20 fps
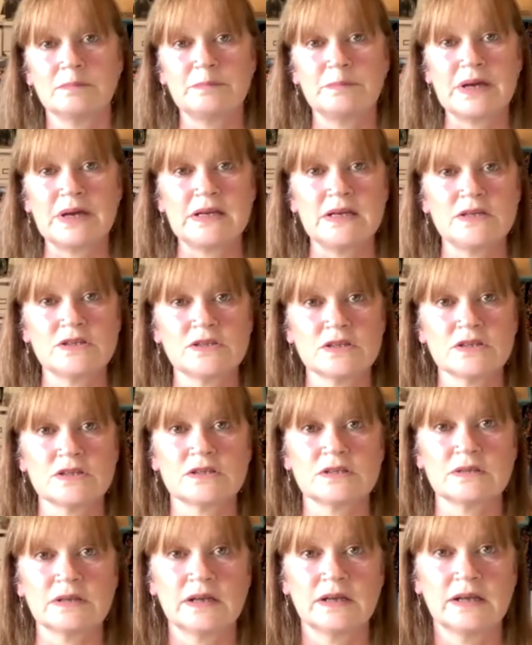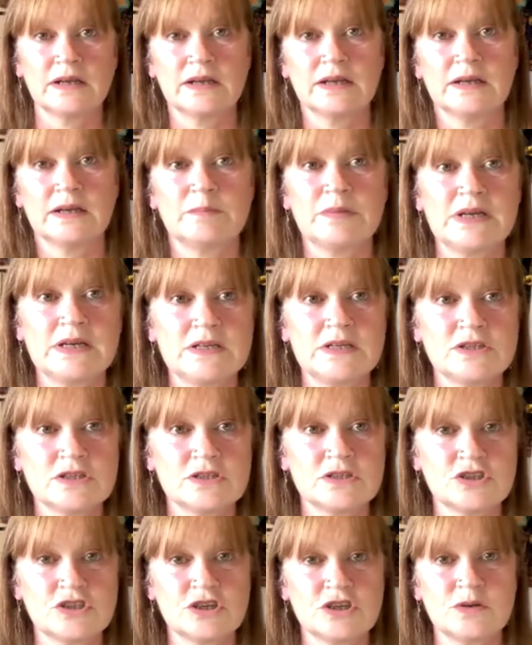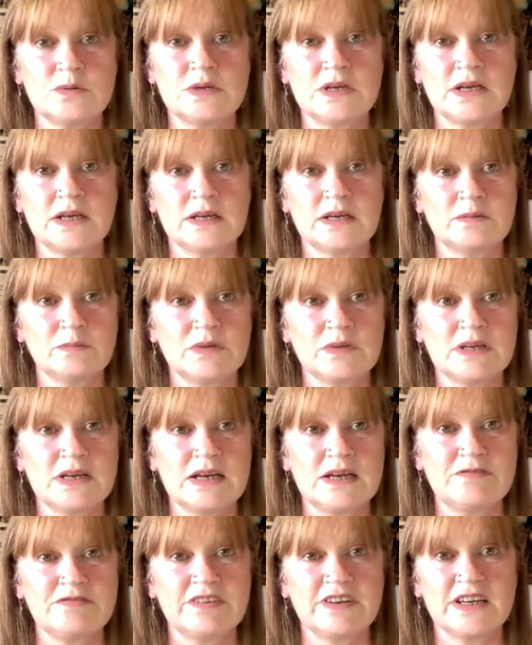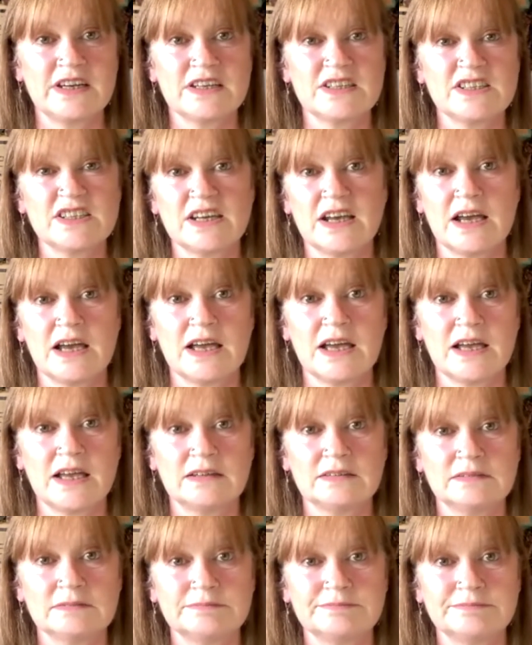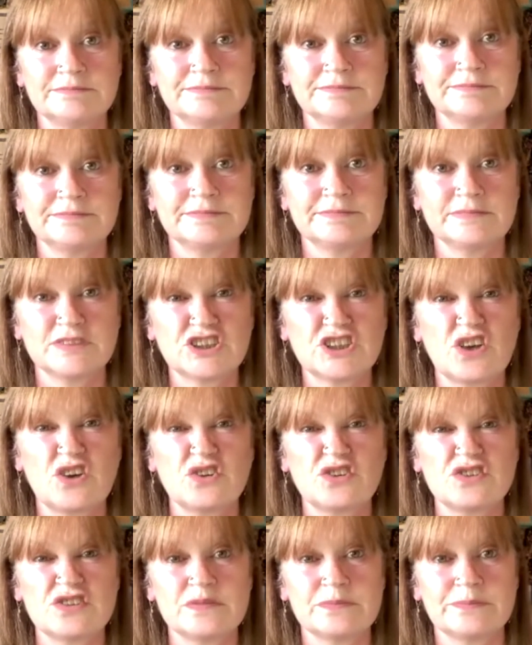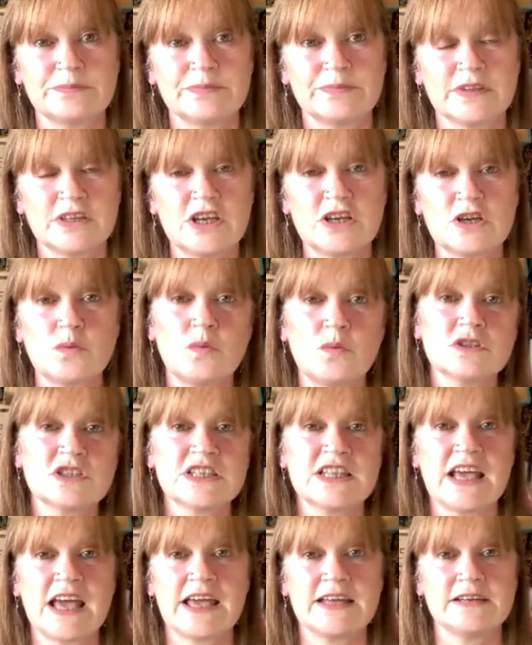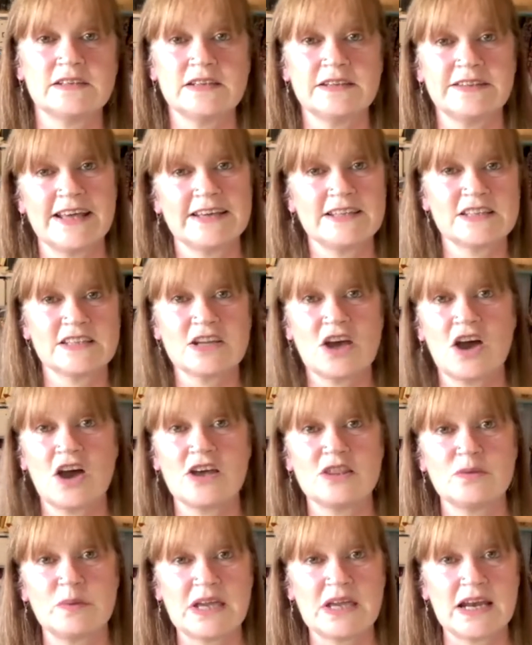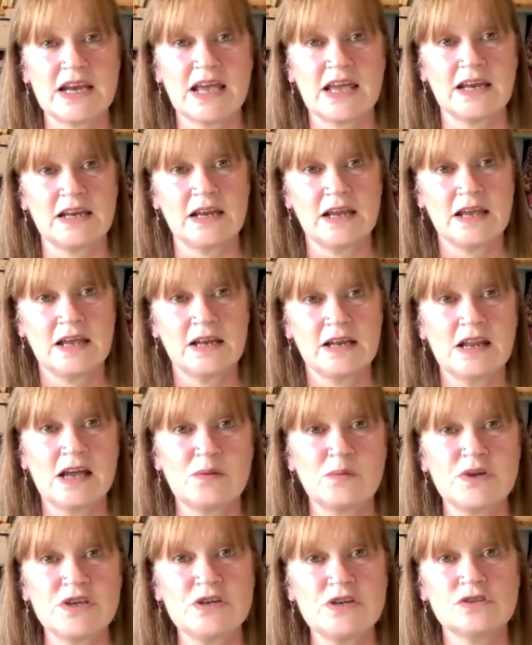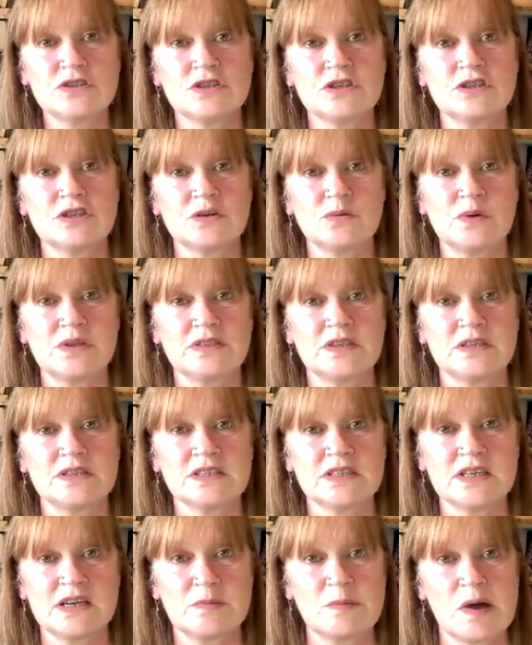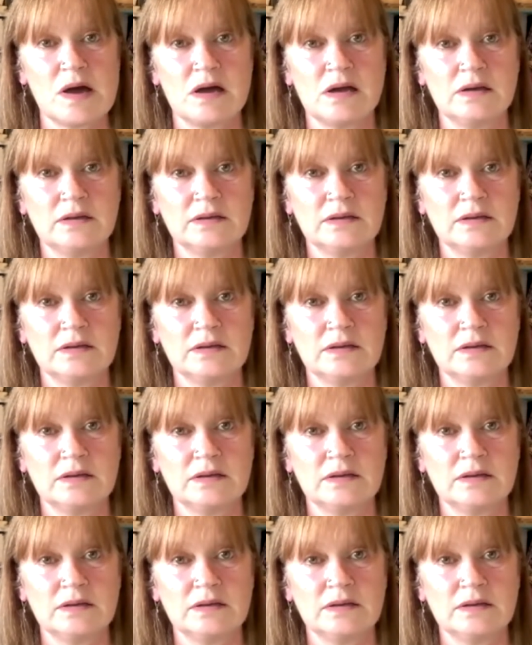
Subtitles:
Penny's just tuned in and nearly finished. Yeah. So you can watch the end, start at the beginning, like we used to do with the cinema.